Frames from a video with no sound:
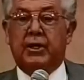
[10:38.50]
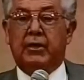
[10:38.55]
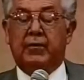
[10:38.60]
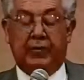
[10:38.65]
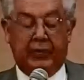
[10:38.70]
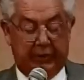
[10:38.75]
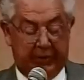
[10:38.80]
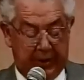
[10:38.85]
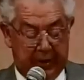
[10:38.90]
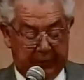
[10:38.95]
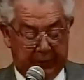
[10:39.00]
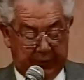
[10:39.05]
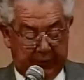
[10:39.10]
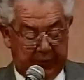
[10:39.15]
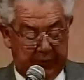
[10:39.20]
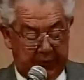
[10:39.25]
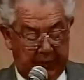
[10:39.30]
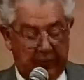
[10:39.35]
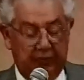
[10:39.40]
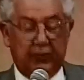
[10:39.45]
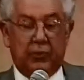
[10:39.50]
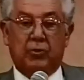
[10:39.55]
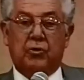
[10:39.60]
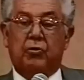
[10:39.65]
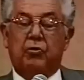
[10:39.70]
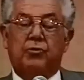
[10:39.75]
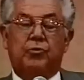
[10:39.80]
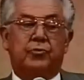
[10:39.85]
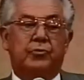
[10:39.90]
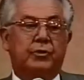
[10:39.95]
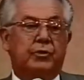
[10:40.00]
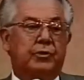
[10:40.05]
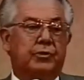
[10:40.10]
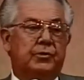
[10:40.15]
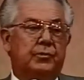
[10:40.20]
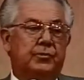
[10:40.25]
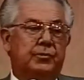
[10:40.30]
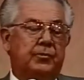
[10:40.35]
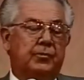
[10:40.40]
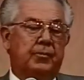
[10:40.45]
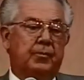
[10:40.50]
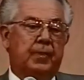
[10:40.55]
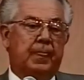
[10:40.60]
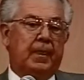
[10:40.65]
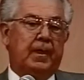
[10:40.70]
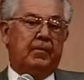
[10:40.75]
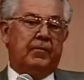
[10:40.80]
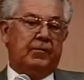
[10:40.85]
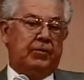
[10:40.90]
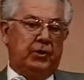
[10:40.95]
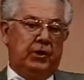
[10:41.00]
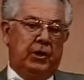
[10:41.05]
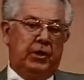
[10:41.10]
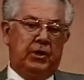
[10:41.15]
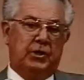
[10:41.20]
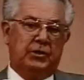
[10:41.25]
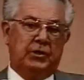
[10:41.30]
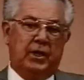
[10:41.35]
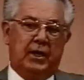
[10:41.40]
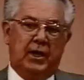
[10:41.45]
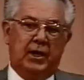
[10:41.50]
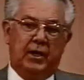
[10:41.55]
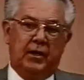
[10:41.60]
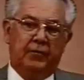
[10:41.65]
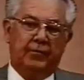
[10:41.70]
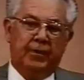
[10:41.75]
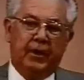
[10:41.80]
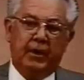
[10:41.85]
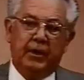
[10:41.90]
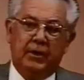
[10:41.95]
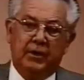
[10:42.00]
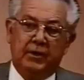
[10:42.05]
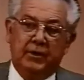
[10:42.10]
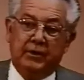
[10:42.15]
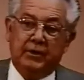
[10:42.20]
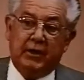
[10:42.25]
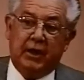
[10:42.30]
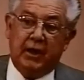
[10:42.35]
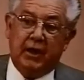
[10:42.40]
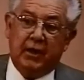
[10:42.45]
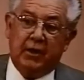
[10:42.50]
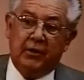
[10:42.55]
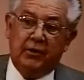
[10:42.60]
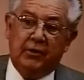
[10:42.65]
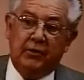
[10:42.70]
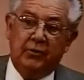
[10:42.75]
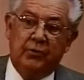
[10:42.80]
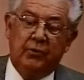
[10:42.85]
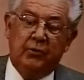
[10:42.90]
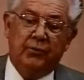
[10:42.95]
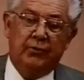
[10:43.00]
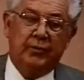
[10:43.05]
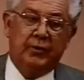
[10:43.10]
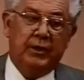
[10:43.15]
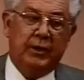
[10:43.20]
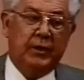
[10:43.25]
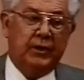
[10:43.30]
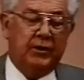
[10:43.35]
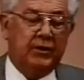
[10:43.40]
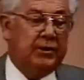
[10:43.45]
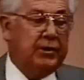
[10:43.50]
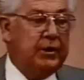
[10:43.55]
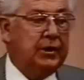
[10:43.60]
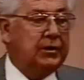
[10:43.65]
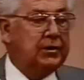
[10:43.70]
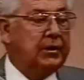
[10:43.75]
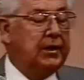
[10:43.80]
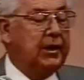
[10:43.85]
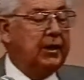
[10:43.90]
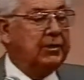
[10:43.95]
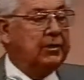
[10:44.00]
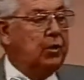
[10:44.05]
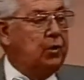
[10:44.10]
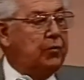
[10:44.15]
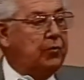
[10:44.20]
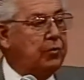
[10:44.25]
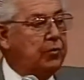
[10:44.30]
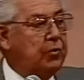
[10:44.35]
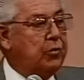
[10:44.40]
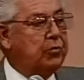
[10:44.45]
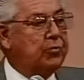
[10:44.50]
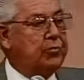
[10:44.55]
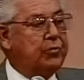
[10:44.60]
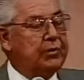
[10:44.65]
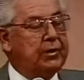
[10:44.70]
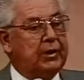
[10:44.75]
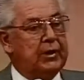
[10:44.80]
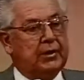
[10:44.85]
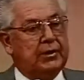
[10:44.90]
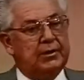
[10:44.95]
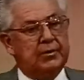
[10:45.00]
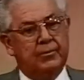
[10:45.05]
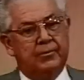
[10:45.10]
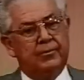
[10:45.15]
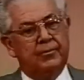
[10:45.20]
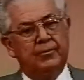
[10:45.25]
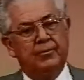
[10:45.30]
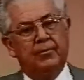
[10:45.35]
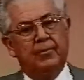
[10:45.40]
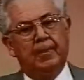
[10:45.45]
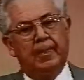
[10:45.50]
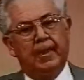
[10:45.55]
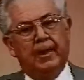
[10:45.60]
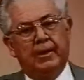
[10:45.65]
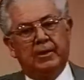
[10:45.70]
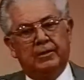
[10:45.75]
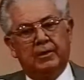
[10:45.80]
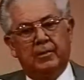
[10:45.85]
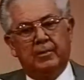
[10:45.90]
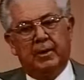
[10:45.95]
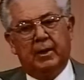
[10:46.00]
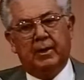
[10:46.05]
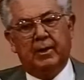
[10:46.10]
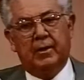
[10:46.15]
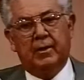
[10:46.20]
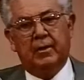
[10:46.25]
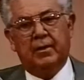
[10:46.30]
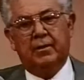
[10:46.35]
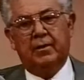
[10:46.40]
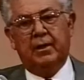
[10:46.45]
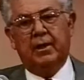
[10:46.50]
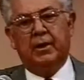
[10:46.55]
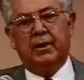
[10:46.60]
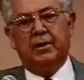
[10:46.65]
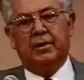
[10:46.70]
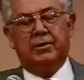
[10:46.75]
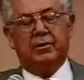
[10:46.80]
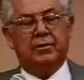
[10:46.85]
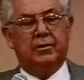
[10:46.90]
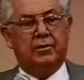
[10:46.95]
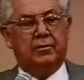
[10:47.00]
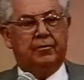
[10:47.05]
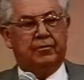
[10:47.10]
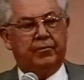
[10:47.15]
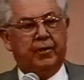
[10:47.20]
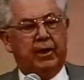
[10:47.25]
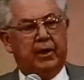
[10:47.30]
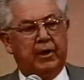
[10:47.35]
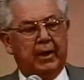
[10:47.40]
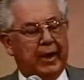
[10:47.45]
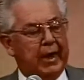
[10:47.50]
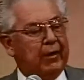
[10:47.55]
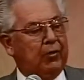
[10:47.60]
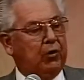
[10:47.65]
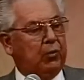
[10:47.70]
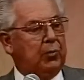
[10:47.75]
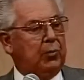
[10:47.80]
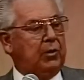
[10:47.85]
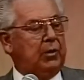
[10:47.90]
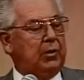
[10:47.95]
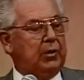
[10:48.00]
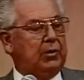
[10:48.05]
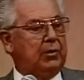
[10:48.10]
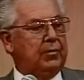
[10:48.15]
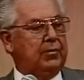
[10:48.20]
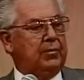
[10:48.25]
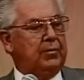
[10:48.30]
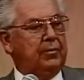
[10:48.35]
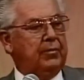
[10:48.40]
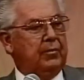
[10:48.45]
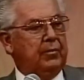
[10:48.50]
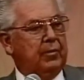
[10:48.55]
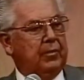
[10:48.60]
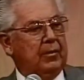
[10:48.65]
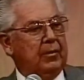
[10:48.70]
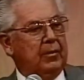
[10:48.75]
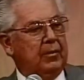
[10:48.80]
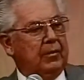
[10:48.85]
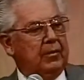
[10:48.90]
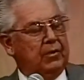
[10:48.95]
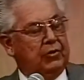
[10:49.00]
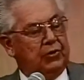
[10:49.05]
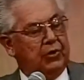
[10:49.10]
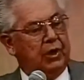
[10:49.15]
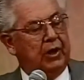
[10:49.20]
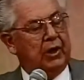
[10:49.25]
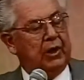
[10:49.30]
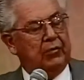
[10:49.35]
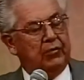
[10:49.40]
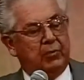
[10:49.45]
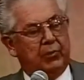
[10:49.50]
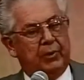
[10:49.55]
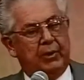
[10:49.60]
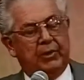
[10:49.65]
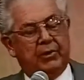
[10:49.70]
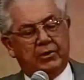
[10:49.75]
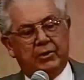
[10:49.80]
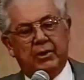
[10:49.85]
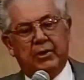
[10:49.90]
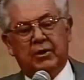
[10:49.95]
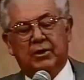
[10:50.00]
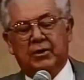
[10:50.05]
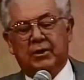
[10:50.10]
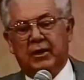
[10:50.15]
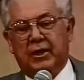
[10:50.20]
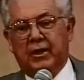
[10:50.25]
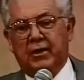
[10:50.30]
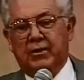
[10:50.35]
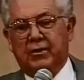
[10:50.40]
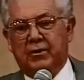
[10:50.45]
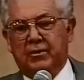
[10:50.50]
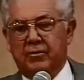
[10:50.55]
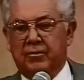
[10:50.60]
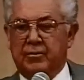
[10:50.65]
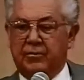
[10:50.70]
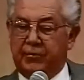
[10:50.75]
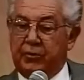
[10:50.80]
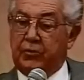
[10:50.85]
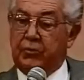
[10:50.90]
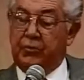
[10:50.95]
exemption for groceries. For years, I have had the desire to take the sales tax off of groceries. I just somehow or another think it's fair and equitable that, that you not have to pay a sales tax on the food you